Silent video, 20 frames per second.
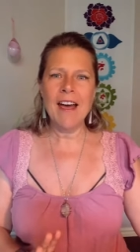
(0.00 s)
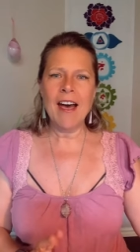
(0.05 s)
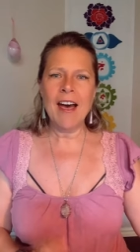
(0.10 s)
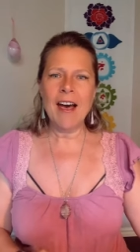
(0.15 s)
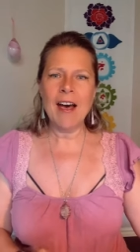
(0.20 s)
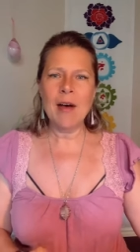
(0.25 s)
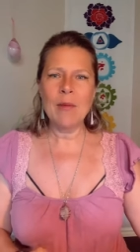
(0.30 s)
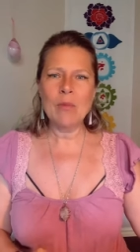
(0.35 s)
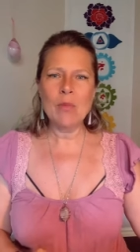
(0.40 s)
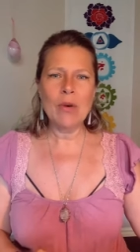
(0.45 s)

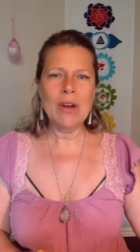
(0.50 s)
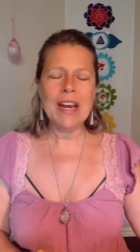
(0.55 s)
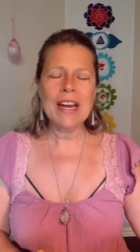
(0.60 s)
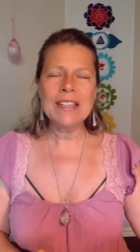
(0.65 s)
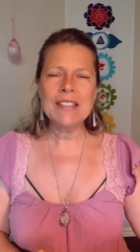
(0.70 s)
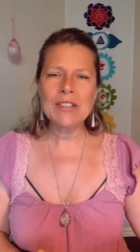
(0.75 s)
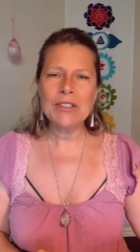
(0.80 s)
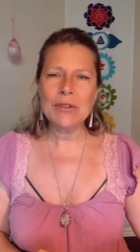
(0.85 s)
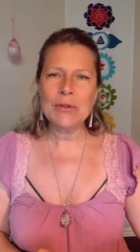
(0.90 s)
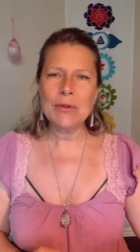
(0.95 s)
um, what I
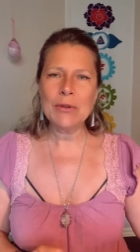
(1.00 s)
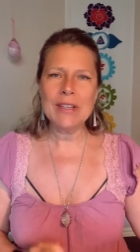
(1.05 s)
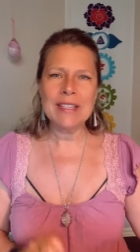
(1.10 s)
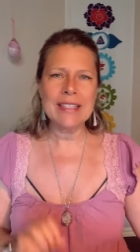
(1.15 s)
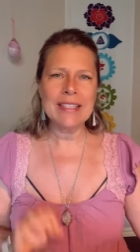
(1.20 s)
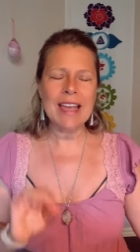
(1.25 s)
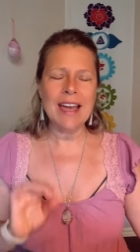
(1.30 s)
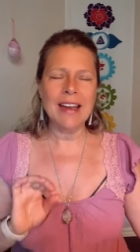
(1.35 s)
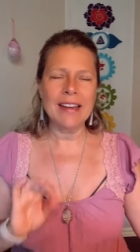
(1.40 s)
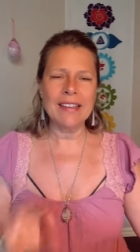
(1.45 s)
do
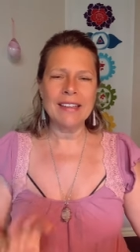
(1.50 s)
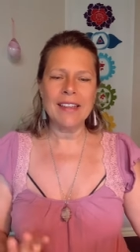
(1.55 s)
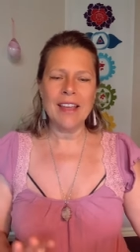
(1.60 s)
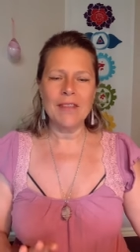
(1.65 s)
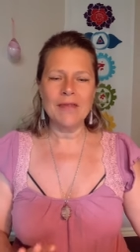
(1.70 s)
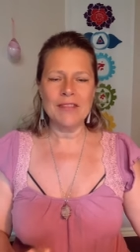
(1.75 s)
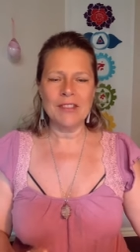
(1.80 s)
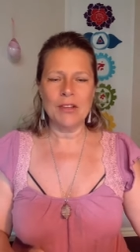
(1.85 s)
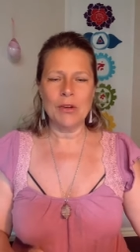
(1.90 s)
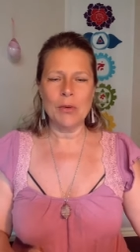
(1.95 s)
is I
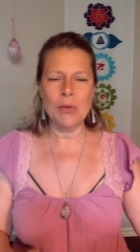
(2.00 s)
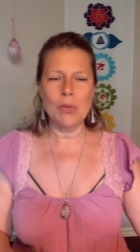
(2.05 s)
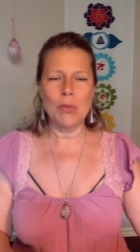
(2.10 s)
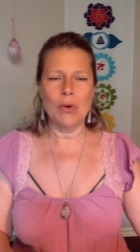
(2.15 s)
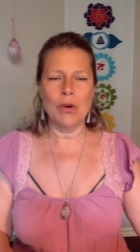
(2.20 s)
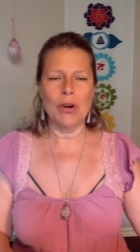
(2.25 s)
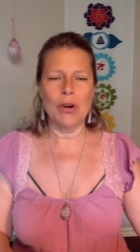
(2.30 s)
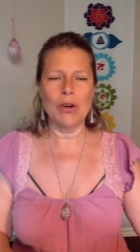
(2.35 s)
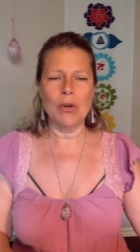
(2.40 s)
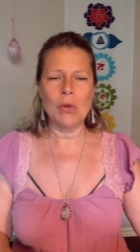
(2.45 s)
love to
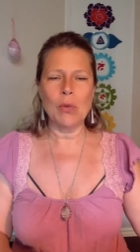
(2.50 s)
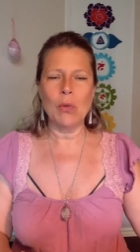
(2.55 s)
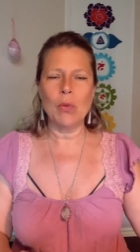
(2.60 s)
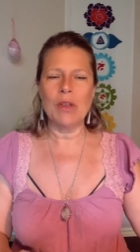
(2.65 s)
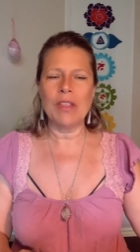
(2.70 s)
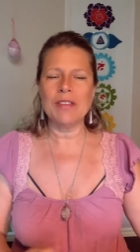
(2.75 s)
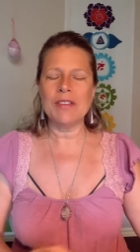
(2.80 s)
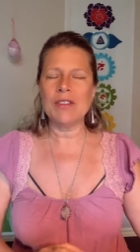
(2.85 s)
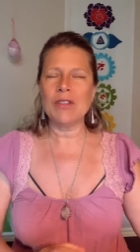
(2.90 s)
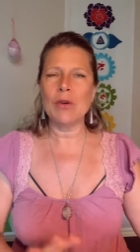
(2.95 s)
work
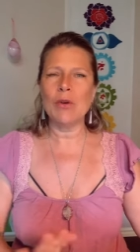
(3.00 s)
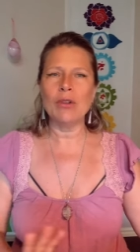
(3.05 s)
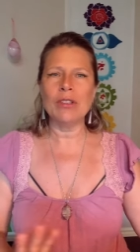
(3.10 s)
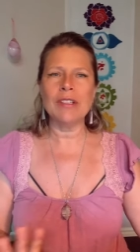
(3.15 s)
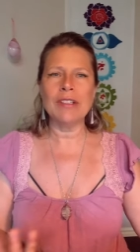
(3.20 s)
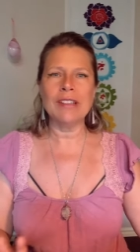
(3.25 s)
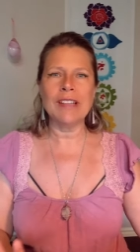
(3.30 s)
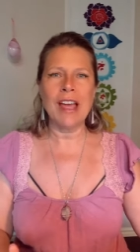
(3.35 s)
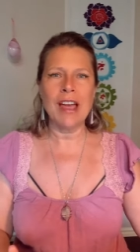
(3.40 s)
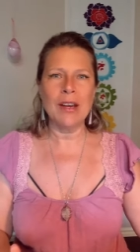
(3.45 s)
with soul
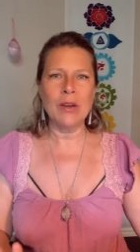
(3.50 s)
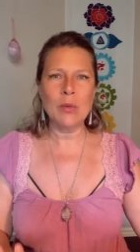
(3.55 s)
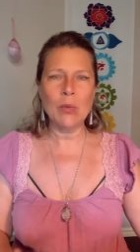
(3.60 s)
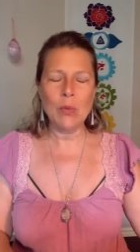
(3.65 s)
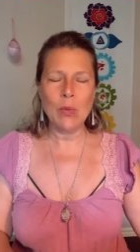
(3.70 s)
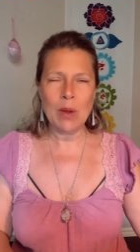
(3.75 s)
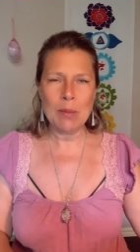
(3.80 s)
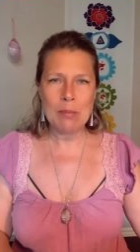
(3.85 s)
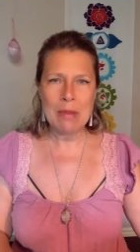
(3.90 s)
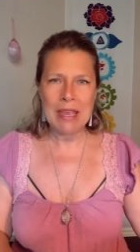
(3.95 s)
aligned
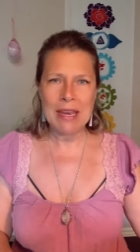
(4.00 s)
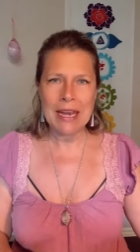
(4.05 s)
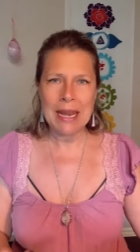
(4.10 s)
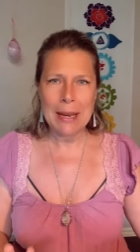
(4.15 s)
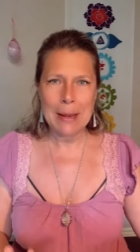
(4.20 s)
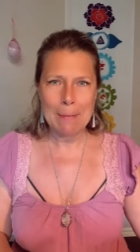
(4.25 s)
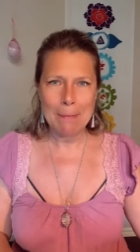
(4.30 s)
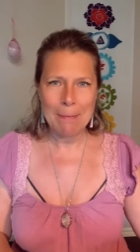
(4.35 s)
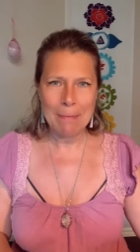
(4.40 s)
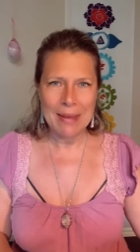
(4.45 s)
women
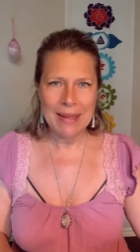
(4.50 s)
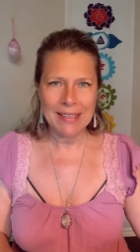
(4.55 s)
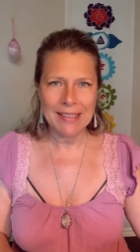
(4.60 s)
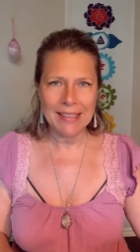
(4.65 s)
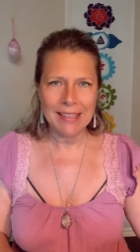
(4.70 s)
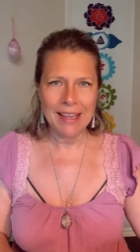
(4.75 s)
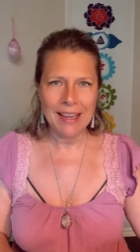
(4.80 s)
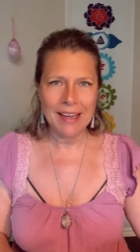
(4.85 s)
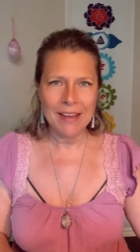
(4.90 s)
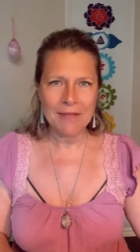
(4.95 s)
in
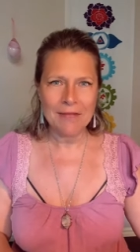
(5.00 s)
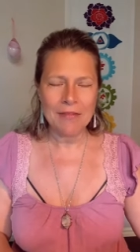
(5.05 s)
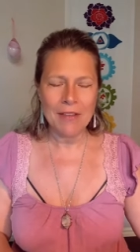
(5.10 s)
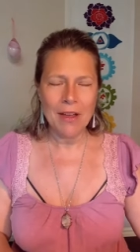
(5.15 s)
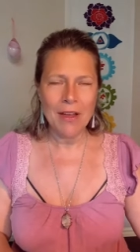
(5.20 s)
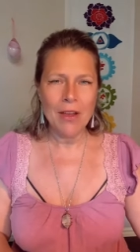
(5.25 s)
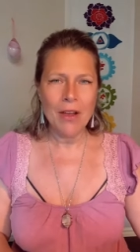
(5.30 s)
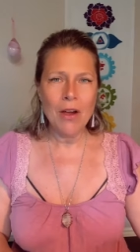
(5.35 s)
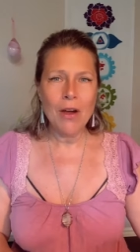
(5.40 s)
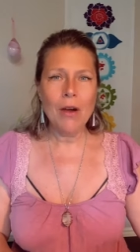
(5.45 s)
midlife
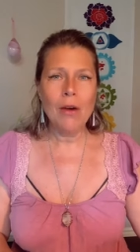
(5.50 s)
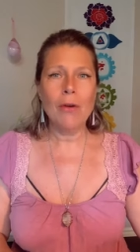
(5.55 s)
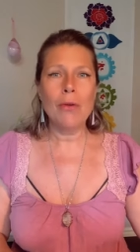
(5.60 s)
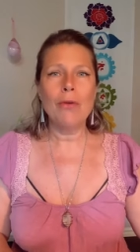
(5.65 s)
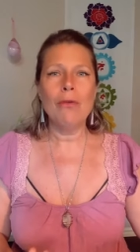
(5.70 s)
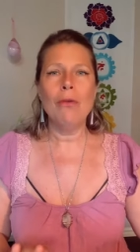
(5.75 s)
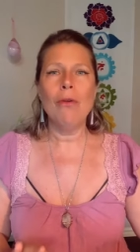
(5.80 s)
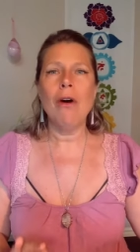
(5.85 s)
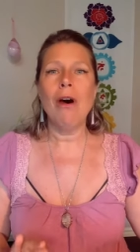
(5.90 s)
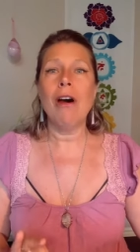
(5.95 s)

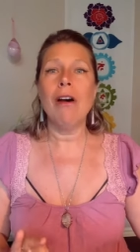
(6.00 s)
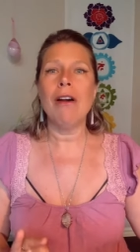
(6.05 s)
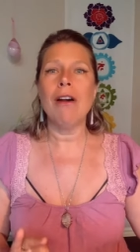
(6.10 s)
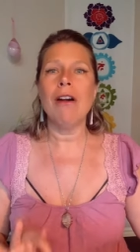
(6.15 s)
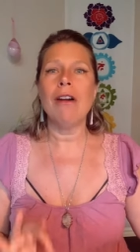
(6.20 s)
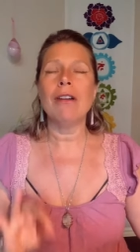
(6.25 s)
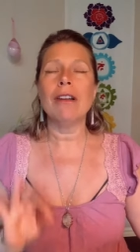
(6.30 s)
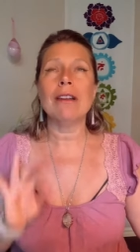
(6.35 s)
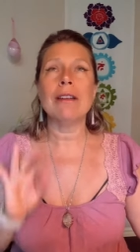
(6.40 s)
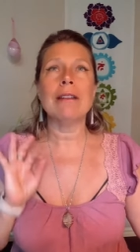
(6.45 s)
who
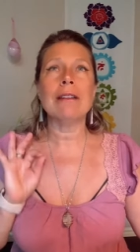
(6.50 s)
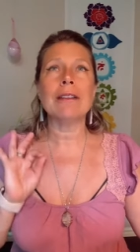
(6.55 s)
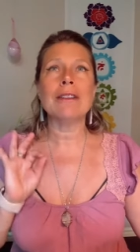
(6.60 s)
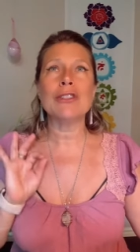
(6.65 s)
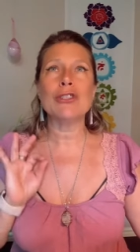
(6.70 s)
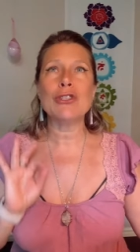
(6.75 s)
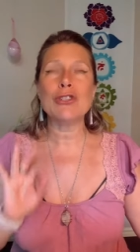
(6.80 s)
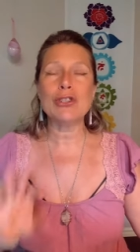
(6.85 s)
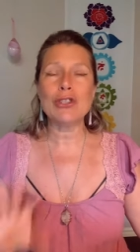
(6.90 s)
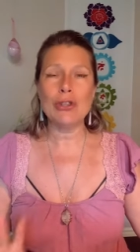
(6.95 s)
are
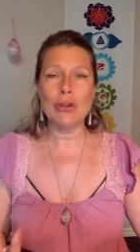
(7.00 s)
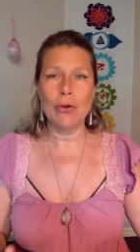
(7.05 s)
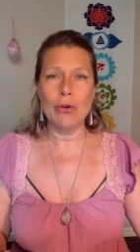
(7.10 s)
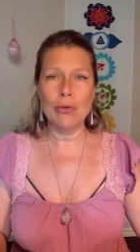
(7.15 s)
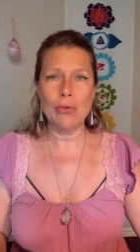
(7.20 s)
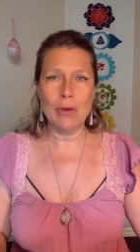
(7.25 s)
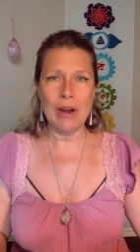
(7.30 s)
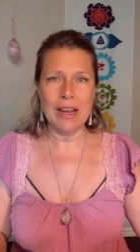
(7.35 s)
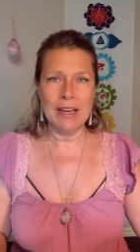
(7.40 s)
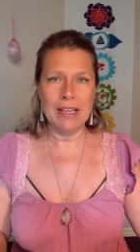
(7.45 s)
so
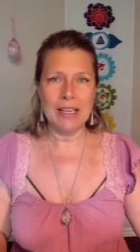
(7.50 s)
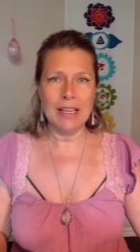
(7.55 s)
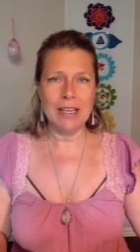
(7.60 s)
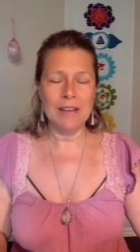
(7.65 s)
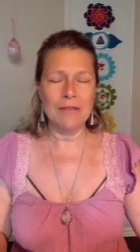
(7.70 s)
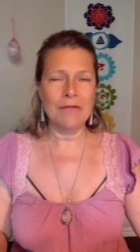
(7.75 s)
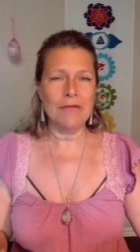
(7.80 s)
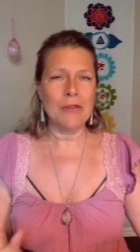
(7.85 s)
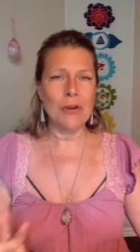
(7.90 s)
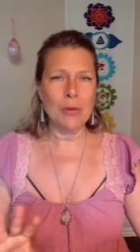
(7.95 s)
ready
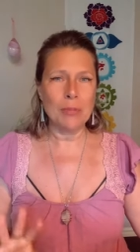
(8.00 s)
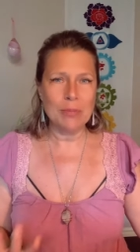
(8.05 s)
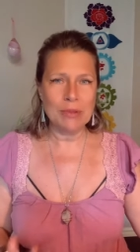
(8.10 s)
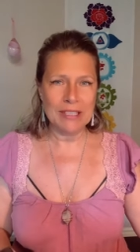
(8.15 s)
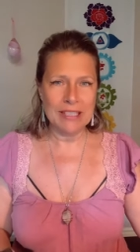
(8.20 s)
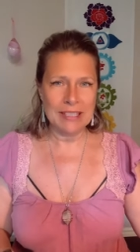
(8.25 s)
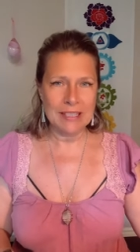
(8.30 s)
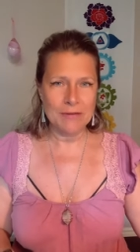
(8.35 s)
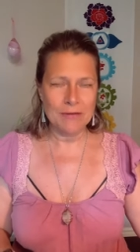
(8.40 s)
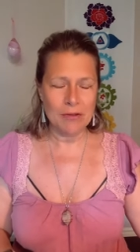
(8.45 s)
for
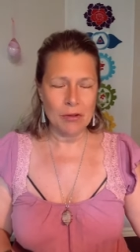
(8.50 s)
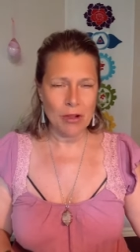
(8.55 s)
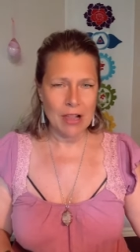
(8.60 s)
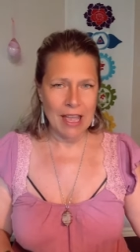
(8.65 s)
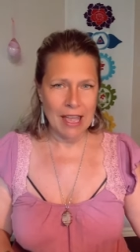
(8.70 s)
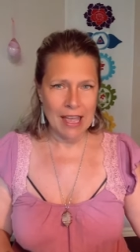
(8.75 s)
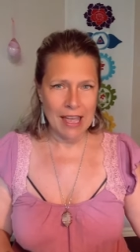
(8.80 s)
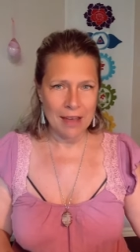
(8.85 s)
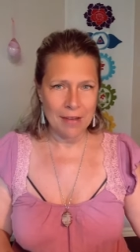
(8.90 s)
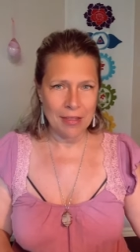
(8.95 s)
blissful
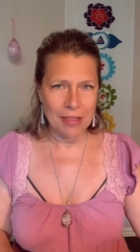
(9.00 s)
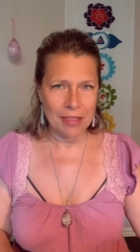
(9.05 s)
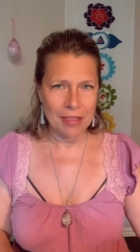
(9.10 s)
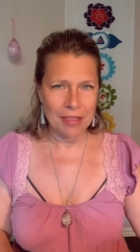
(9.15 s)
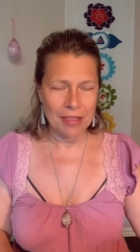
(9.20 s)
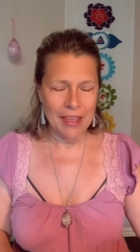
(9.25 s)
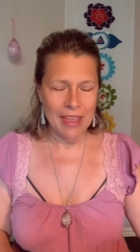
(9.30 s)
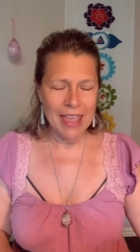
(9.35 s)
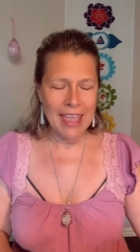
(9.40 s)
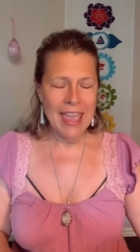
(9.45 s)
health